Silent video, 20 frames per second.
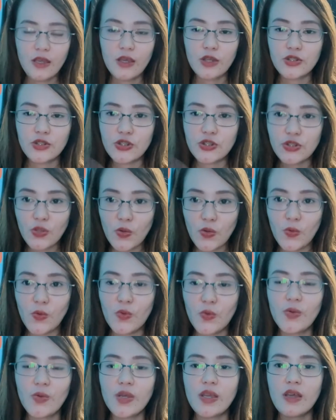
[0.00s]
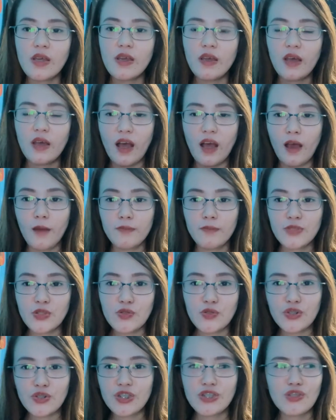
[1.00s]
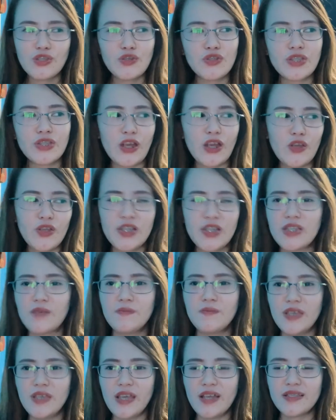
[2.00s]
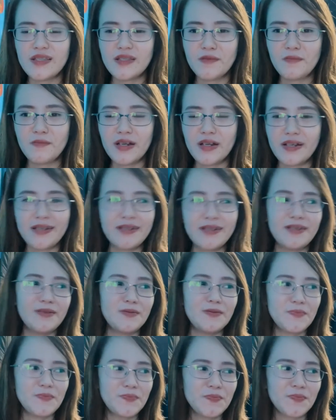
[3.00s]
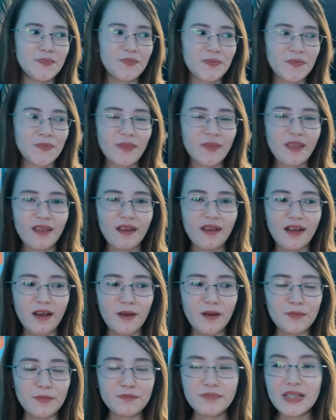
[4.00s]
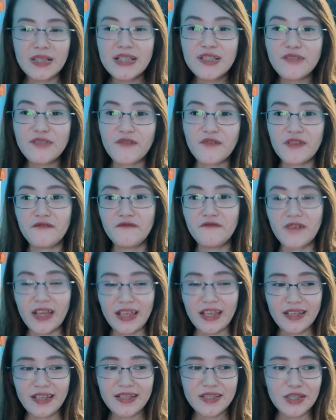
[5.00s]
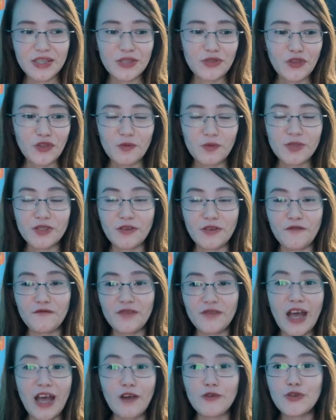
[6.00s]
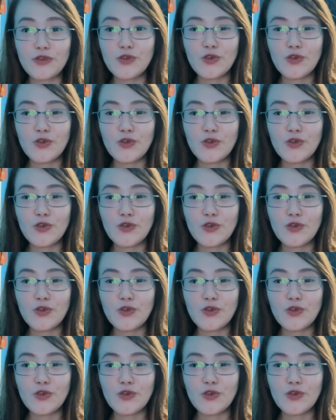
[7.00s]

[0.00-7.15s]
So Siguro hindi ko na kaya sabihin ng mga piece of advice in terms of how you